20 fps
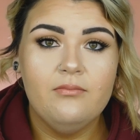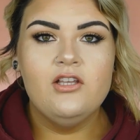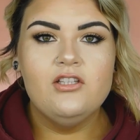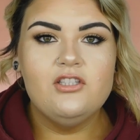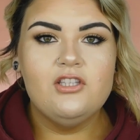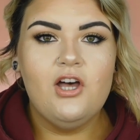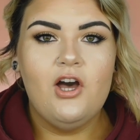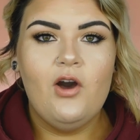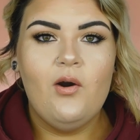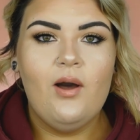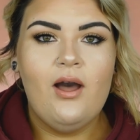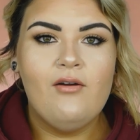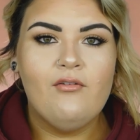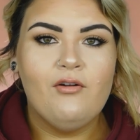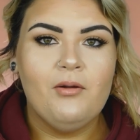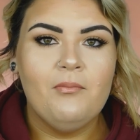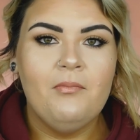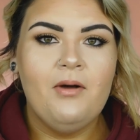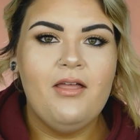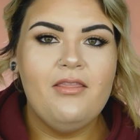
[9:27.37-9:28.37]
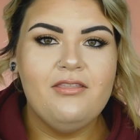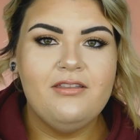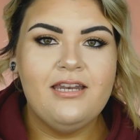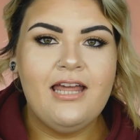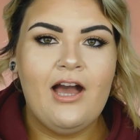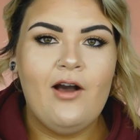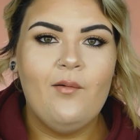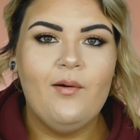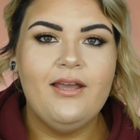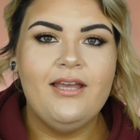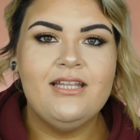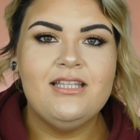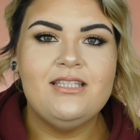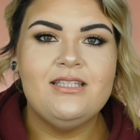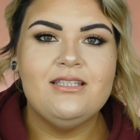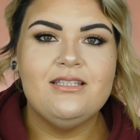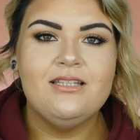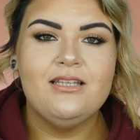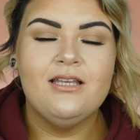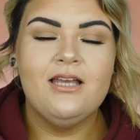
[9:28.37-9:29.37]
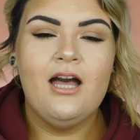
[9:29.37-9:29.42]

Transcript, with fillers: So every month now, it's